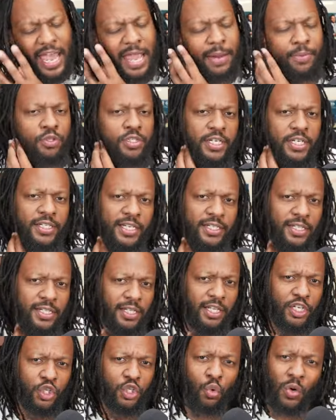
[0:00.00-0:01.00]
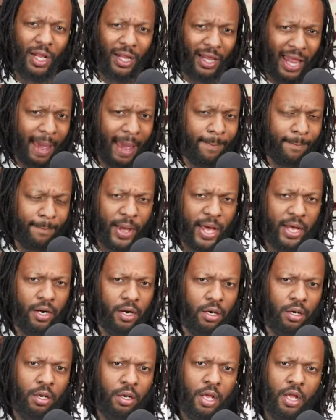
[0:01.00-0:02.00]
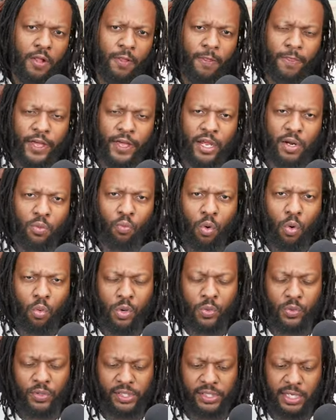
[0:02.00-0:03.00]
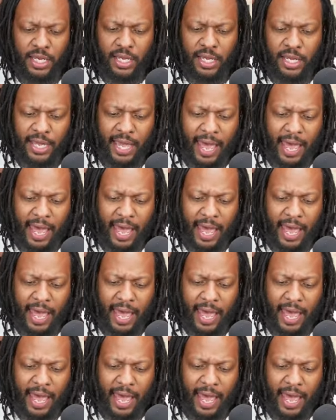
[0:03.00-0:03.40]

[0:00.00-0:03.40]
Gabriel statistically is doing a lot better than what we were seeing